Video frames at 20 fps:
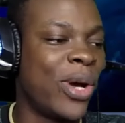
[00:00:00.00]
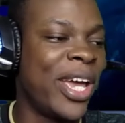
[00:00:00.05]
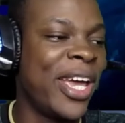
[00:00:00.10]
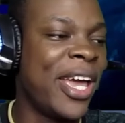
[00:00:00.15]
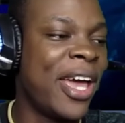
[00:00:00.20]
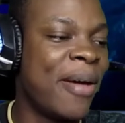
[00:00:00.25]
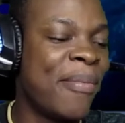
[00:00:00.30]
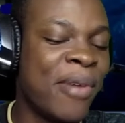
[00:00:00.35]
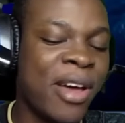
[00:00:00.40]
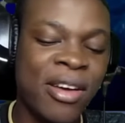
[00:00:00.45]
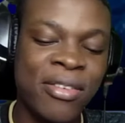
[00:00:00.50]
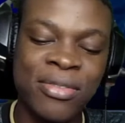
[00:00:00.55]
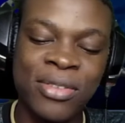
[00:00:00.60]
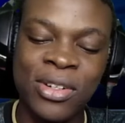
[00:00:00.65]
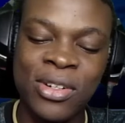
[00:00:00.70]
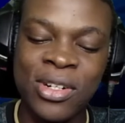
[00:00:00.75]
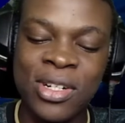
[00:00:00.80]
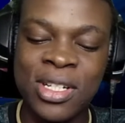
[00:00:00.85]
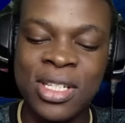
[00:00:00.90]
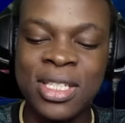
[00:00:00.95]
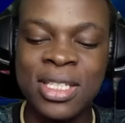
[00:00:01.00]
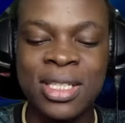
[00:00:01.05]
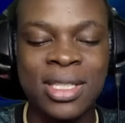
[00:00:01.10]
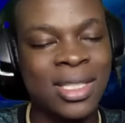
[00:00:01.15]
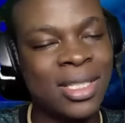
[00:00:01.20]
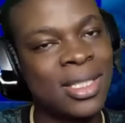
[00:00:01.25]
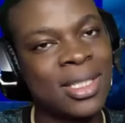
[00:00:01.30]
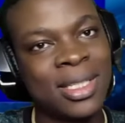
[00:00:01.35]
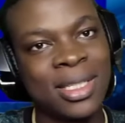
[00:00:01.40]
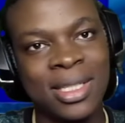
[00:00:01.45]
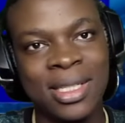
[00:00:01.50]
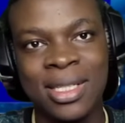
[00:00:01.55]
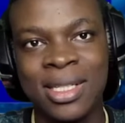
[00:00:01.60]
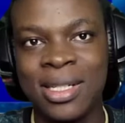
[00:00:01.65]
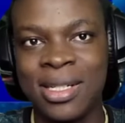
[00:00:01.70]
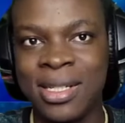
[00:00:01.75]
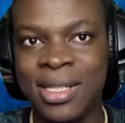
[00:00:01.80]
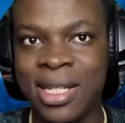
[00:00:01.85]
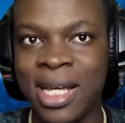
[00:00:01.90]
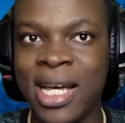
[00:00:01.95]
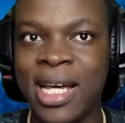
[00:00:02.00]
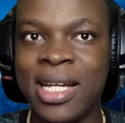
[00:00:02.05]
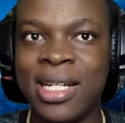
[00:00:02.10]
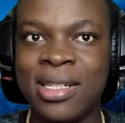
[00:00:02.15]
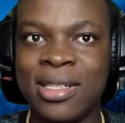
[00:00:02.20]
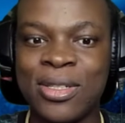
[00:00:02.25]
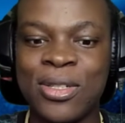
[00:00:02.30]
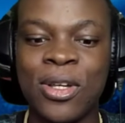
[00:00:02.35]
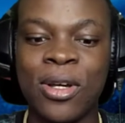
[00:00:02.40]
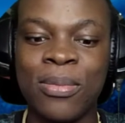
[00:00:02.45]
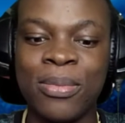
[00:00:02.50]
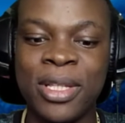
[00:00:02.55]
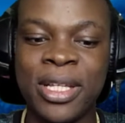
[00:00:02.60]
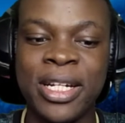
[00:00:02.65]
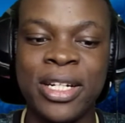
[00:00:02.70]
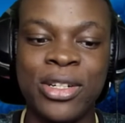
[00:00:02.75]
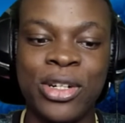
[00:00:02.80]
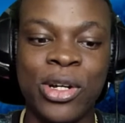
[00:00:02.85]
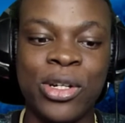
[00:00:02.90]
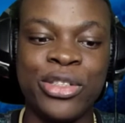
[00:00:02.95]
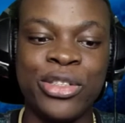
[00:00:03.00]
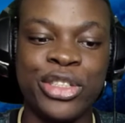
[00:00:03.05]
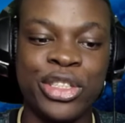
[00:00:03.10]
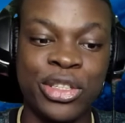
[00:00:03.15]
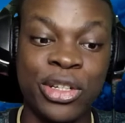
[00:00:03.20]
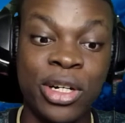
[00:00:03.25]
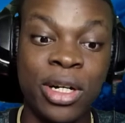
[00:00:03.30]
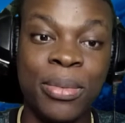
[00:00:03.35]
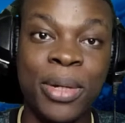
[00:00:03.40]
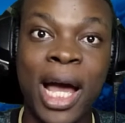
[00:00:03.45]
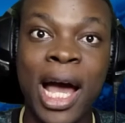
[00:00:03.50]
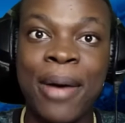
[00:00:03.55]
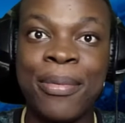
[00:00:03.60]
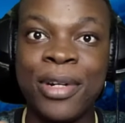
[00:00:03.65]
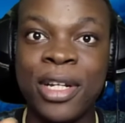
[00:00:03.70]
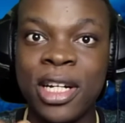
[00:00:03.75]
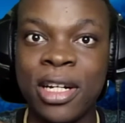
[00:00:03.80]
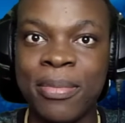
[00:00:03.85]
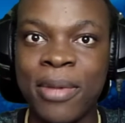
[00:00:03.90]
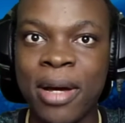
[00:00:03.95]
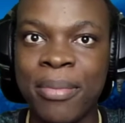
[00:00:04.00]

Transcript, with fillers: AMF because then something dodgy is going to be happening in my